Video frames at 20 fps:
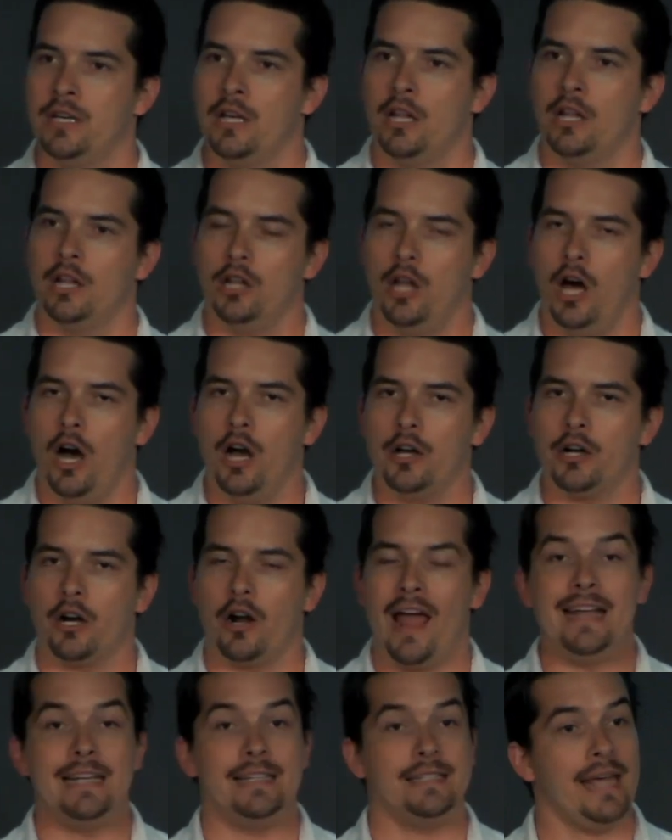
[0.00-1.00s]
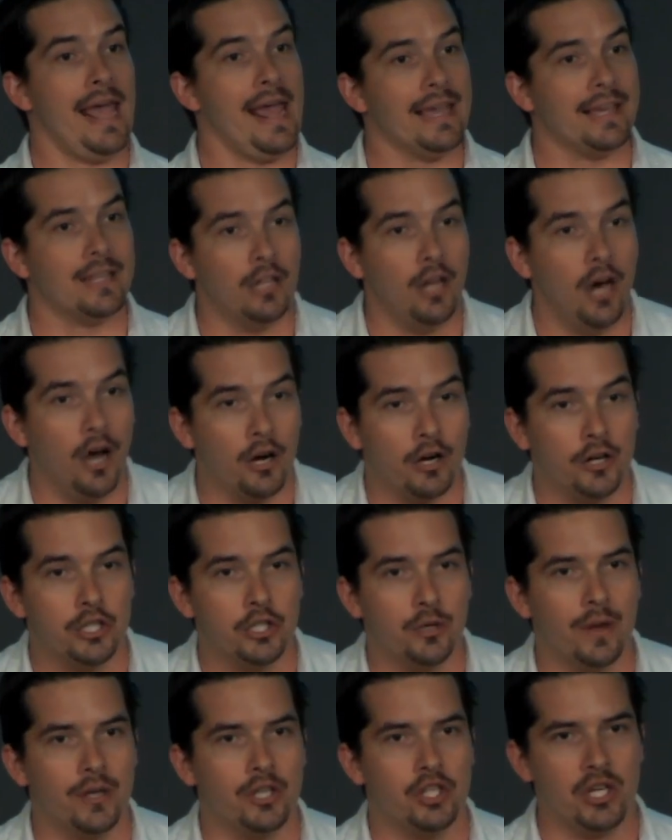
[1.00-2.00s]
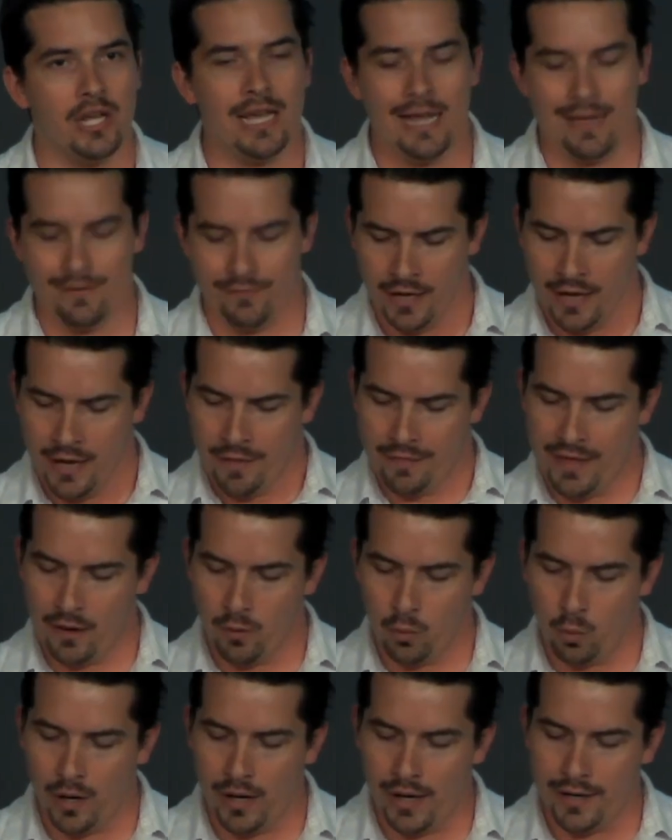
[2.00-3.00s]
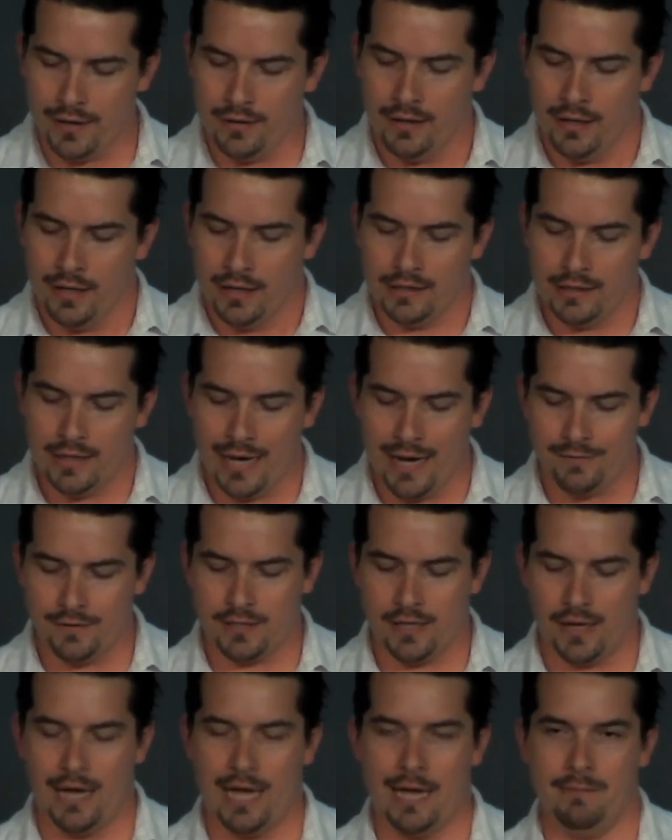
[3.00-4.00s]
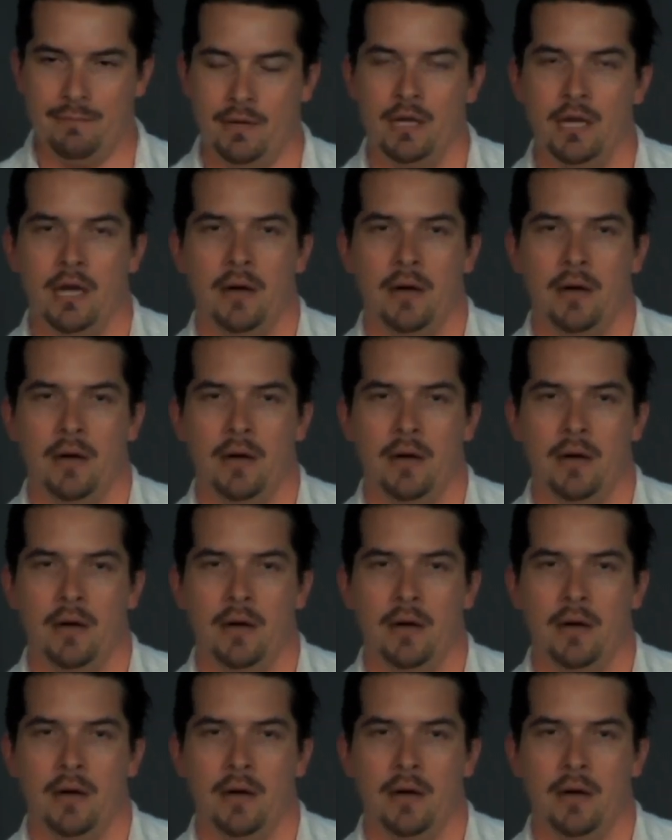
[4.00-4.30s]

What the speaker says: longer and take longer to achieve than one lifetime.